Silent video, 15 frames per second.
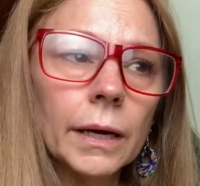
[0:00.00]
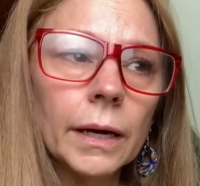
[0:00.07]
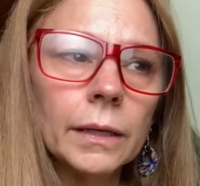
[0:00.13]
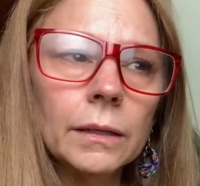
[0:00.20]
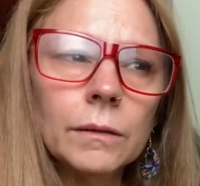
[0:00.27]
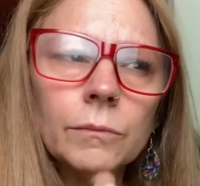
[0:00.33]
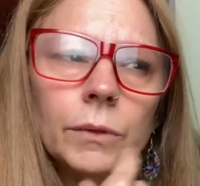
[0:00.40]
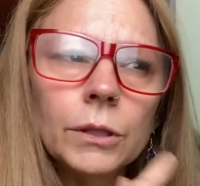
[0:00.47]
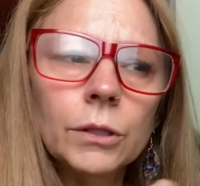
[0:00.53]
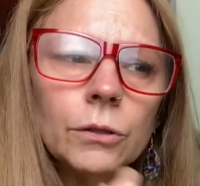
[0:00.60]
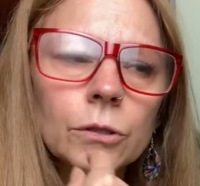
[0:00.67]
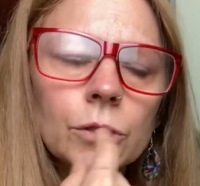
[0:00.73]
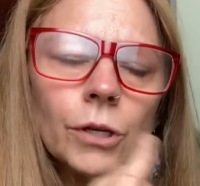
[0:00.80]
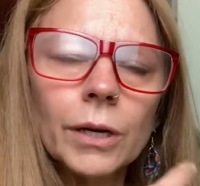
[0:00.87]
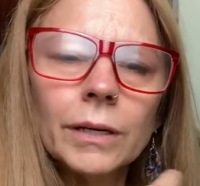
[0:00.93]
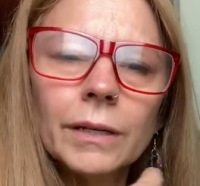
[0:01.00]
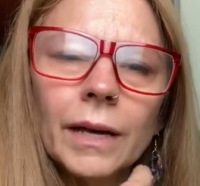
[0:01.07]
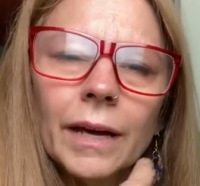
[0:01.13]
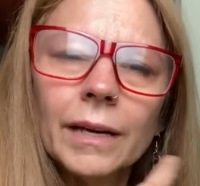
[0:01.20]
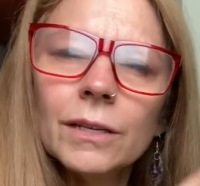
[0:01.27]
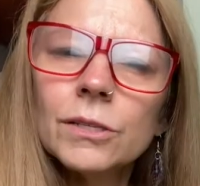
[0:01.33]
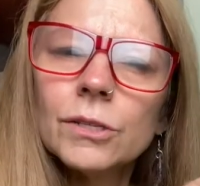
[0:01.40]
And then when you're trying
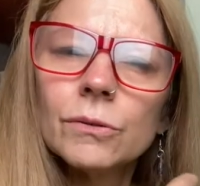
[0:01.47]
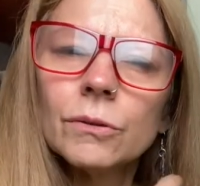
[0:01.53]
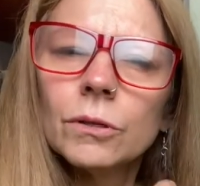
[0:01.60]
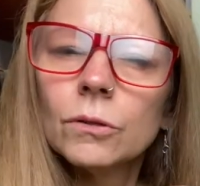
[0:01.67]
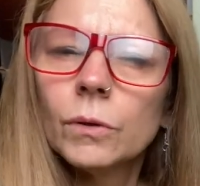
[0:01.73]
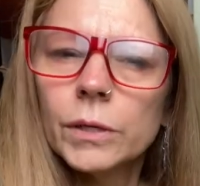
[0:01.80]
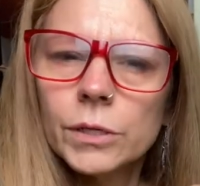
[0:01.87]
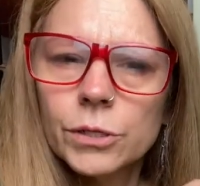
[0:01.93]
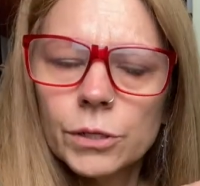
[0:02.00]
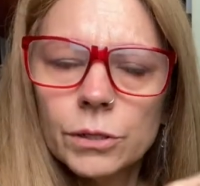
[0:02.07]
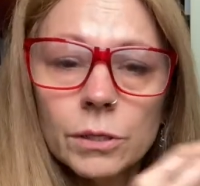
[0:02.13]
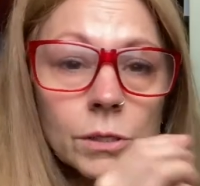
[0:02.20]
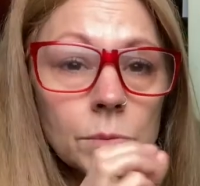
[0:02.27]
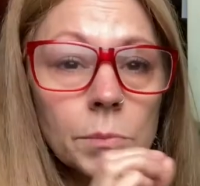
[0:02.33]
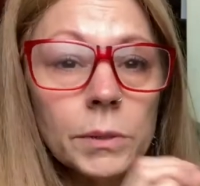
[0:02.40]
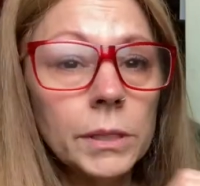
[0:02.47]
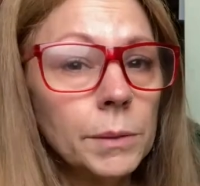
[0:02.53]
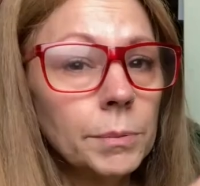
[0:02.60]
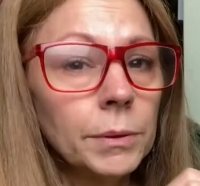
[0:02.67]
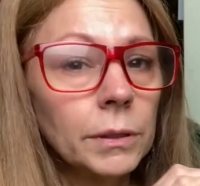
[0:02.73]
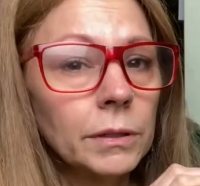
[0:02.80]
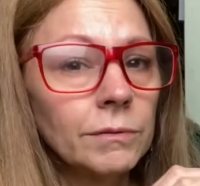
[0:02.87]
to answer a question that's
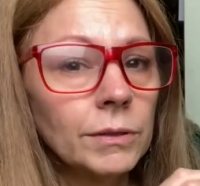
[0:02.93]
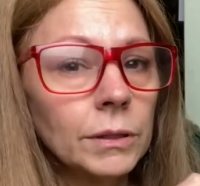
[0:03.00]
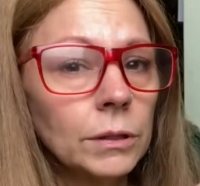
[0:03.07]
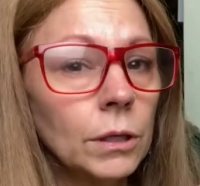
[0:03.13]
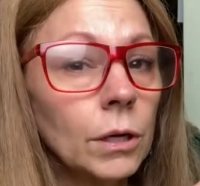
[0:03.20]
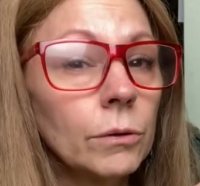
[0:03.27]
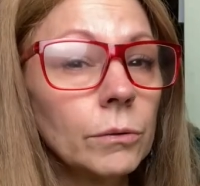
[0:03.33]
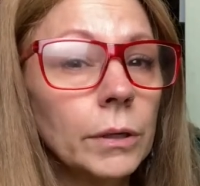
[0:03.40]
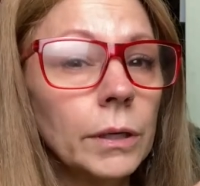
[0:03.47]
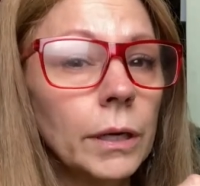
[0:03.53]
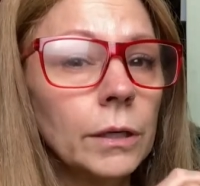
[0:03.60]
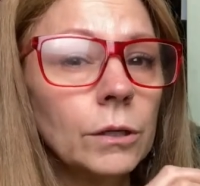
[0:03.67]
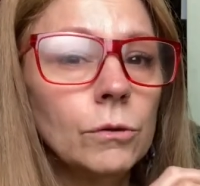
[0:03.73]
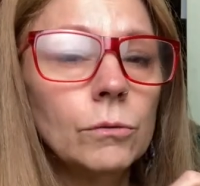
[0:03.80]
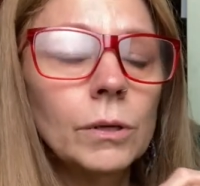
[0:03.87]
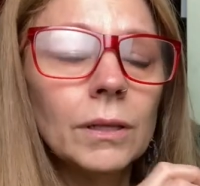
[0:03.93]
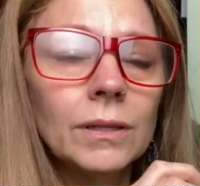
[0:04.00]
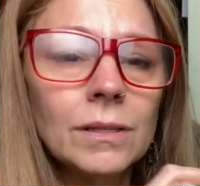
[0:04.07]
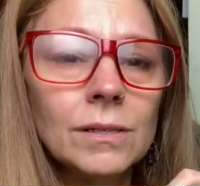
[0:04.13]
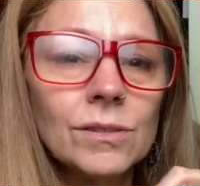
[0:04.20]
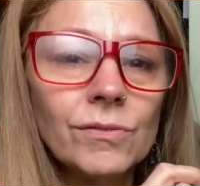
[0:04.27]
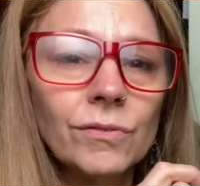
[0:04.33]
manipulative and loaded, and you get
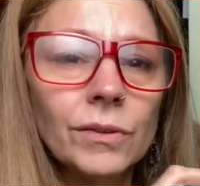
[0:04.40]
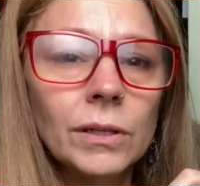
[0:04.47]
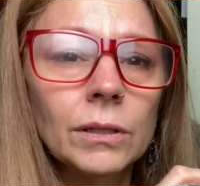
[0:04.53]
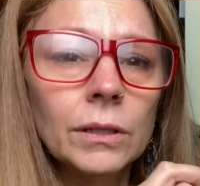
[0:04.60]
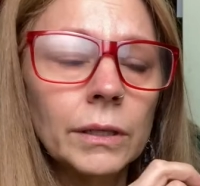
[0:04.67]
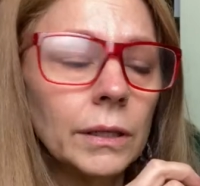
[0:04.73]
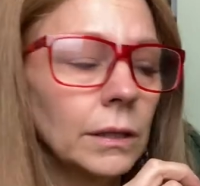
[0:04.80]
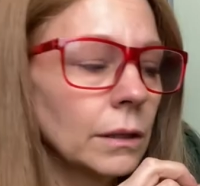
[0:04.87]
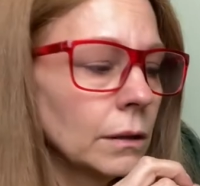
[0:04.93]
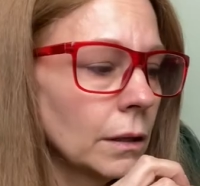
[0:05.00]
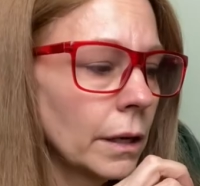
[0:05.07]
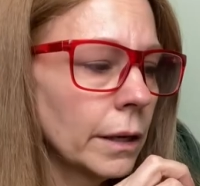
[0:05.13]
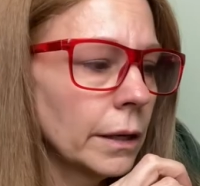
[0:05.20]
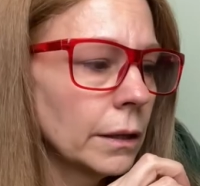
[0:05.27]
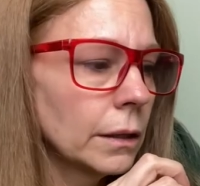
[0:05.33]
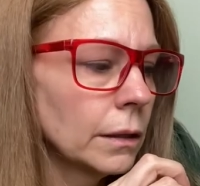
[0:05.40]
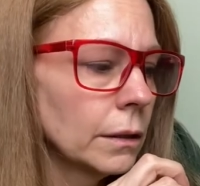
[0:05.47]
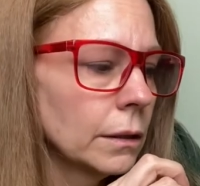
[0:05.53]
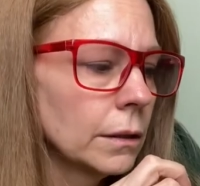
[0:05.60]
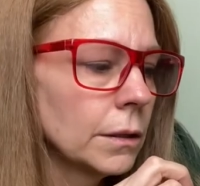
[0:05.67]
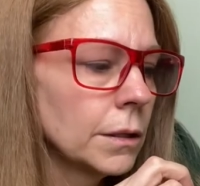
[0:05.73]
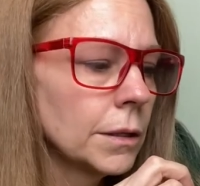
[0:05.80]
this feeling like,
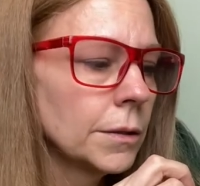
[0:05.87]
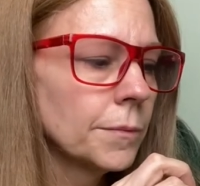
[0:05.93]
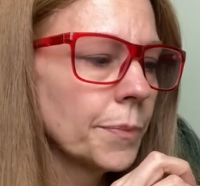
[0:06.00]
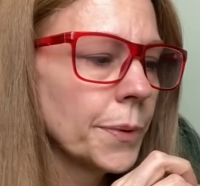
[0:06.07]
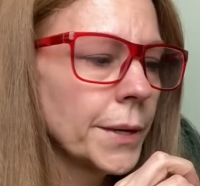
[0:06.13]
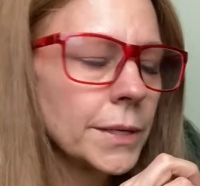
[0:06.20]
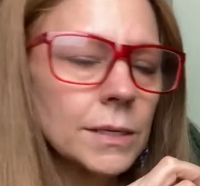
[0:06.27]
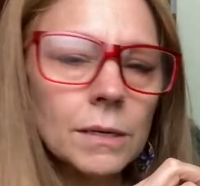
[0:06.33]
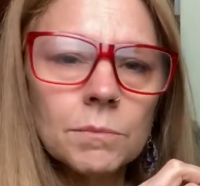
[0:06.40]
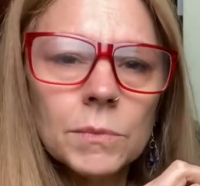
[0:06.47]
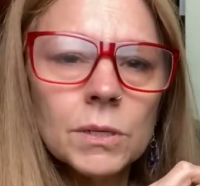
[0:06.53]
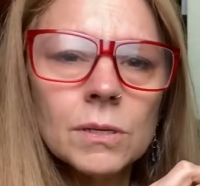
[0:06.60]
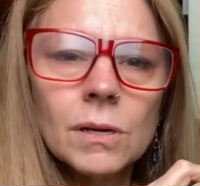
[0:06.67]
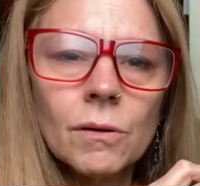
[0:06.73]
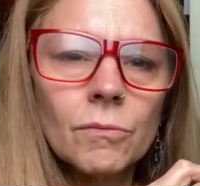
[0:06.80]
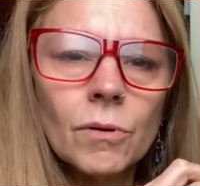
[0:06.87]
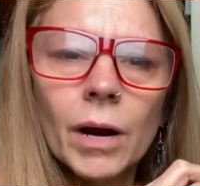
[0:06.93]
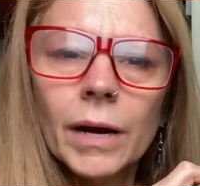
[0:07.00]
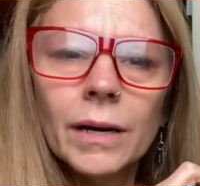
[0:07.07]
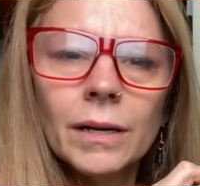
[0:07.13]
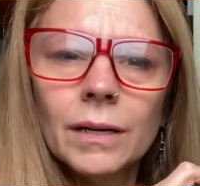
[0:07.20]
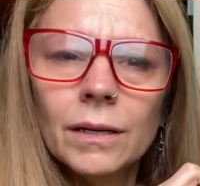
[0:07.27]
hey, something's not
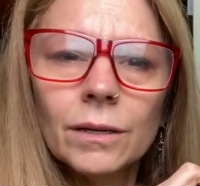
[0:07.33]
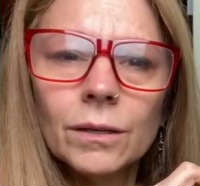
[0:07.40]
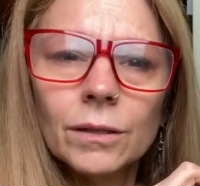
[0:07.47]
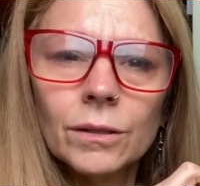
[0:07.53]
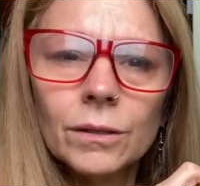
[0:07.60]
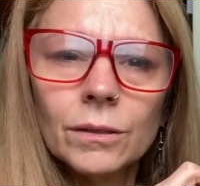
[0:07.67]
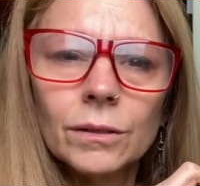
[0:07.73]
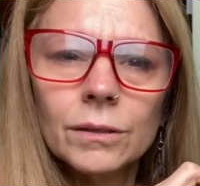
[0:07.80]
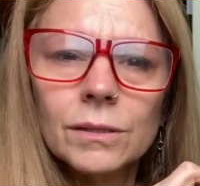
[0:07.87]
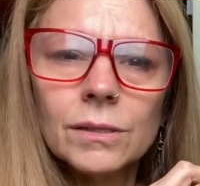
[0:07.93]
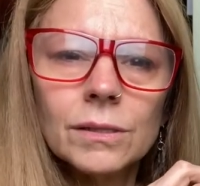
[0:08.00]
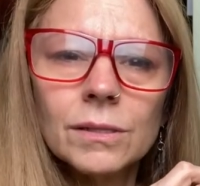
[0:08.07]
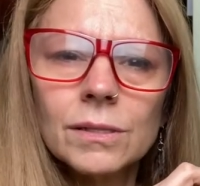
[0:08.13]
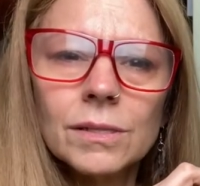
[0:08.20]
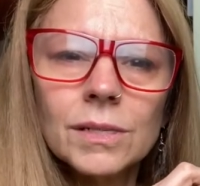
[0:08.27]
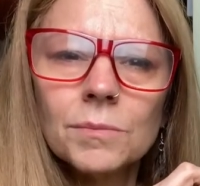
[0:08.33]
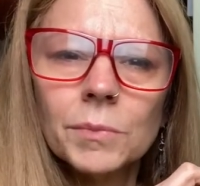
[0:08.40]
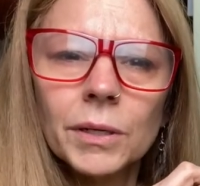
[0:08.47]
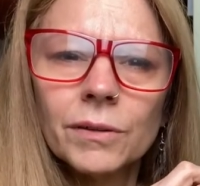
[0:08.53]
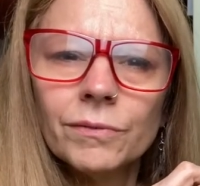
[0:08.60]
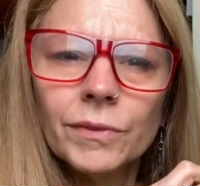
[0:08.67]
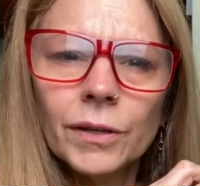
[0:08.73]
right here. This doesn't seem
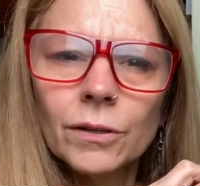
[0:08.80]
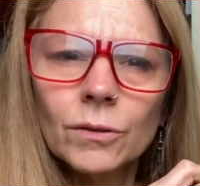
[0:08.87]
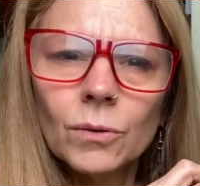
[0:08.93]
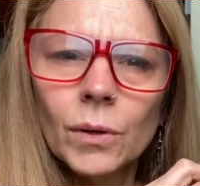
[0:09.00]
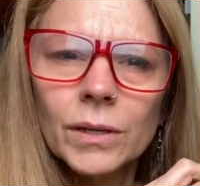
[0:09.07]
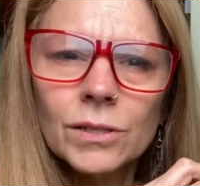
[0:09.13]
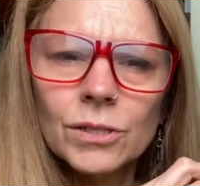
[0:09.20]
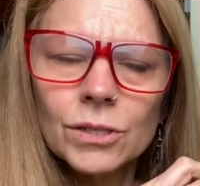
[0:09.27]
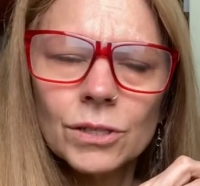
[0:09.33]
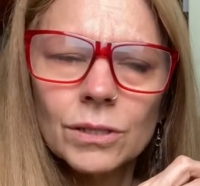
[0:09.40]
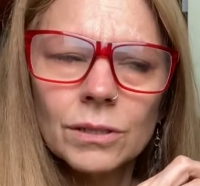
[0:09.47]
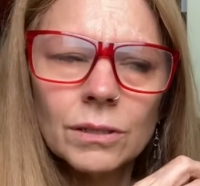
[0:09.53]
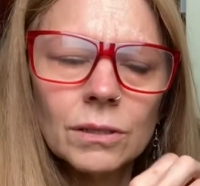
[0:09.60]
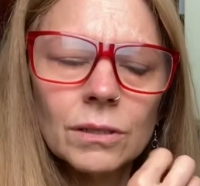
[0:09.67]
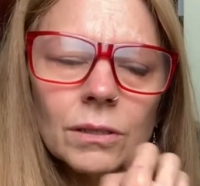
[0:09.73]
like a fair question.